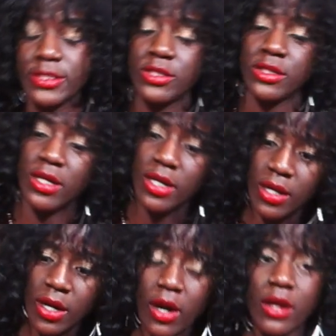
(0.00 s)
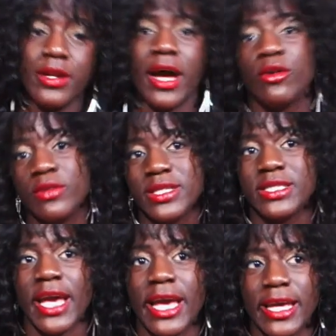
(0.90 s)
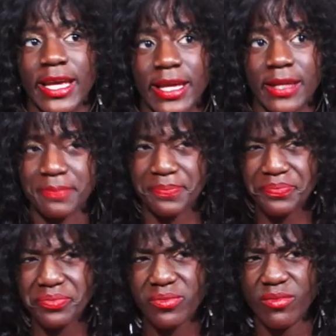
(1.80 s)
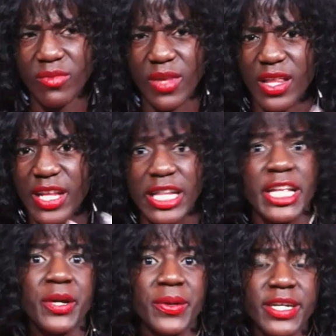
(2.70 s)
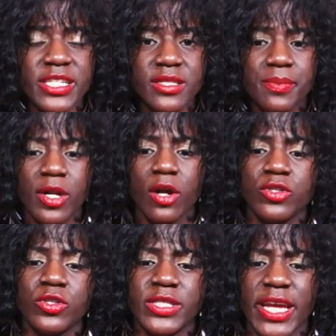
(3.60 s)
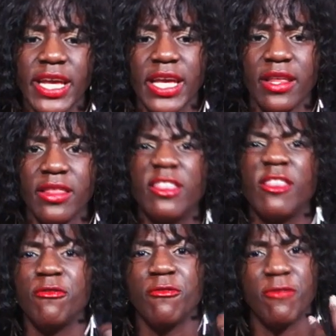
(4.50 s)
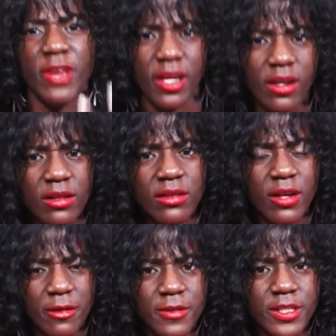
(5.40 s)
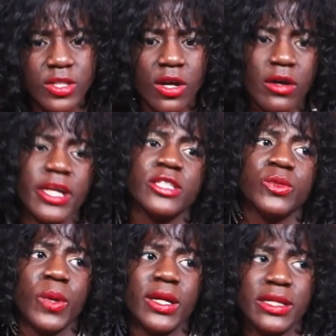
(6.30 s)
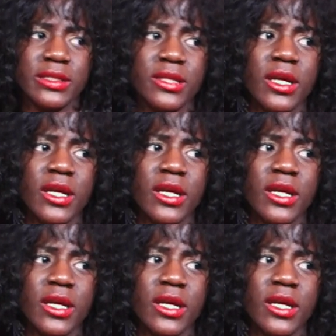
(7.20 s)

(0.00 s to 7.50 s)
to not only take in the lyrics, but also take in the feel of the song, as well as